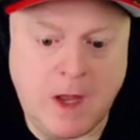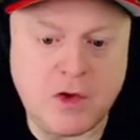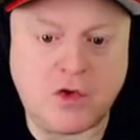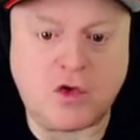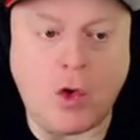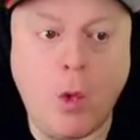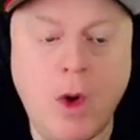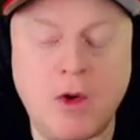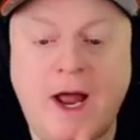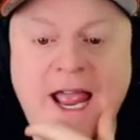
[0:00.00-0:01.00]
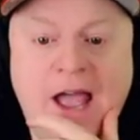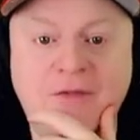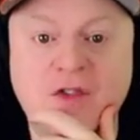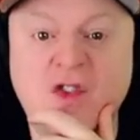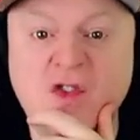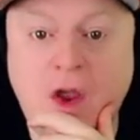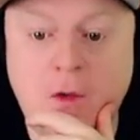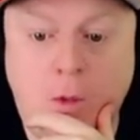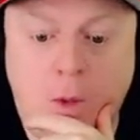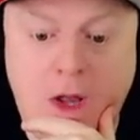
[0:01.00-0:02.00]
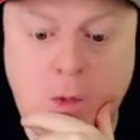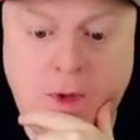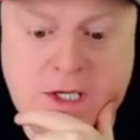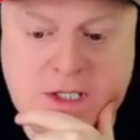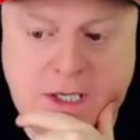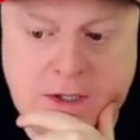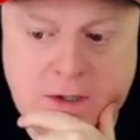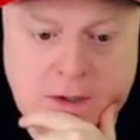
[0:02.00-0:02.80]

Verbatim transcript: It's so weird, I have to stare at Waluigi.